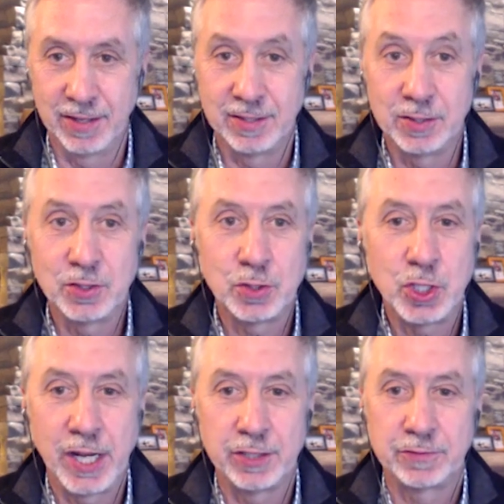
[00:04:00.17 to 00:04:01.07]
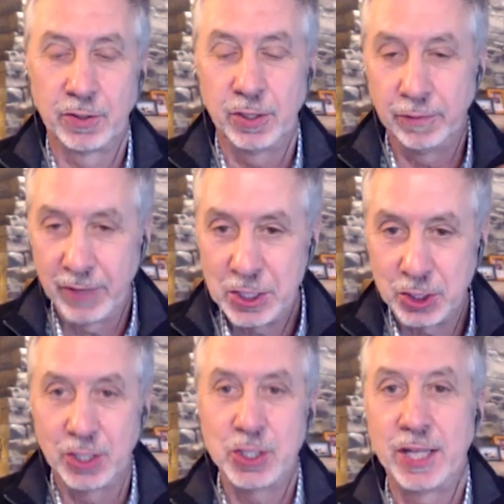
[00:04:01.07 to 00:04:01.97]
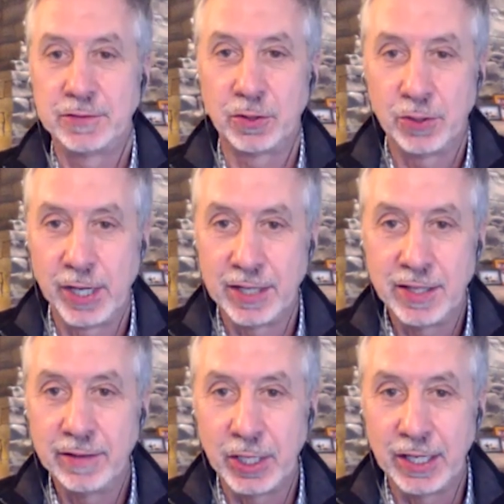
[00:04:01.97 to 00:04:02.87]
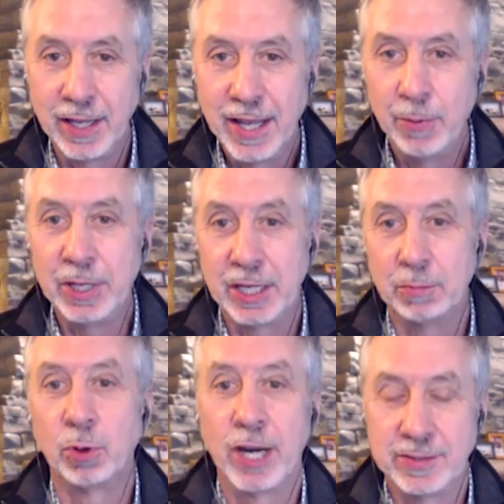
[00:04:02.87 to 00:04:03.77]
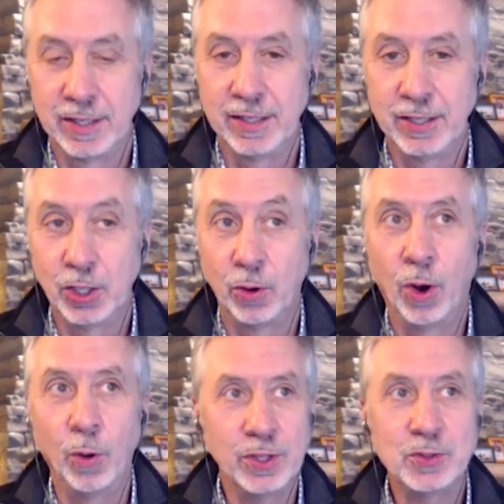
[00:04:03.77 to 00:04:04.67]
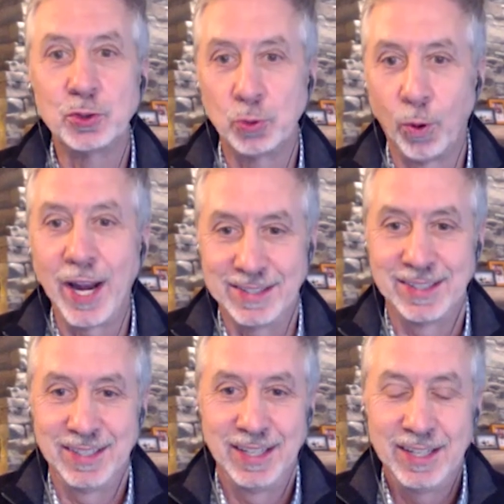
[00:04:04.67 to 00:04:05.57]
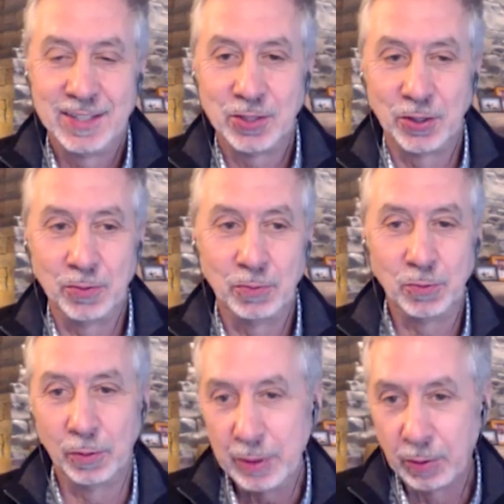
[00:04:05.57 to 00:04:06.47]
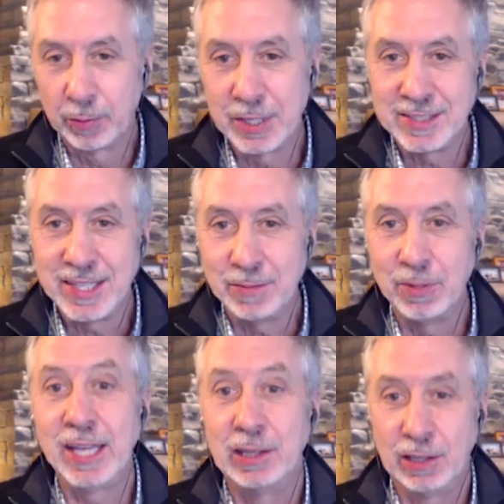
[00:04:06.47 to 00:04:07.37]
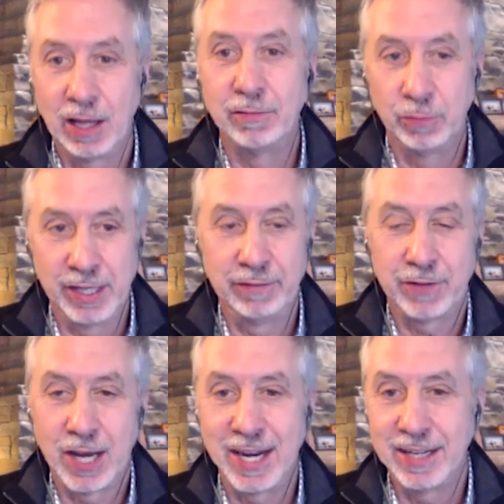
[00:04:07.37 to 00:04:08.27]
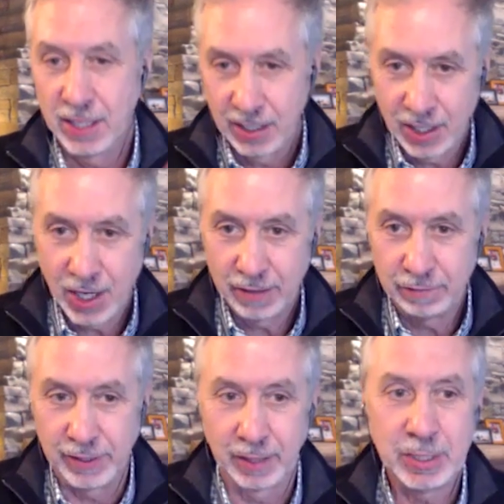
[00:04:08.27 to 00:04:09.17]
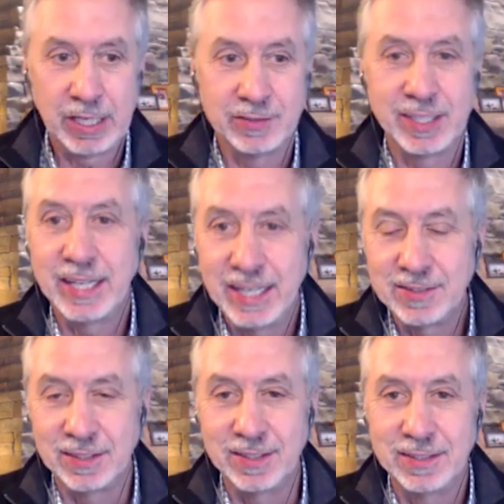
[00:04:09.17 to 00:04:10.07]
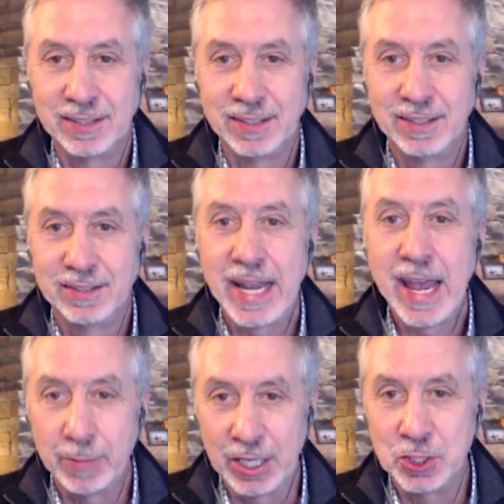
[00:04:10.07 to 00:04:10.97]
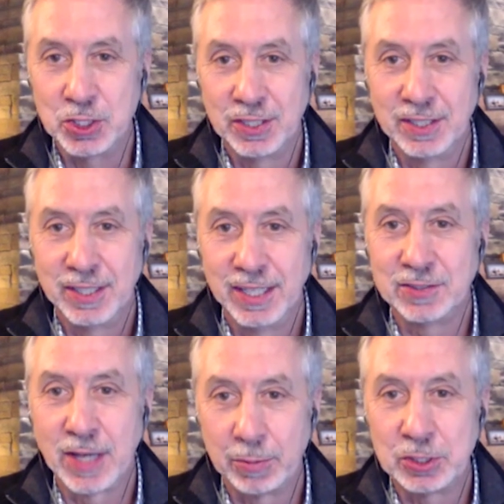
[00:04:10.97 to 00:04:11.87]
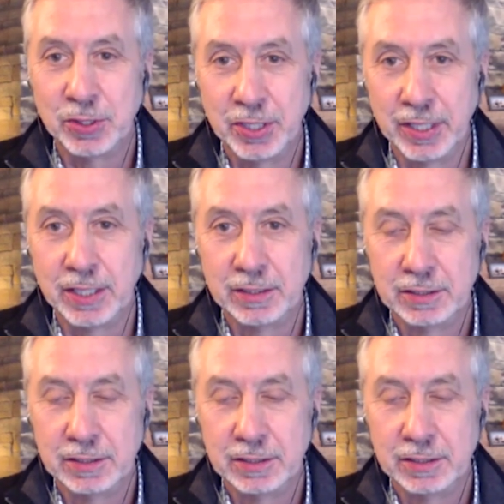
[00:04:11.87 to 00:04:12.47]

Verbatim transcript: this this is a chance for innovation a chance for creativity we can embrace it and go oh this is great so when we work with a team they love when they find conflict because it isn't damage it's hmm opportunity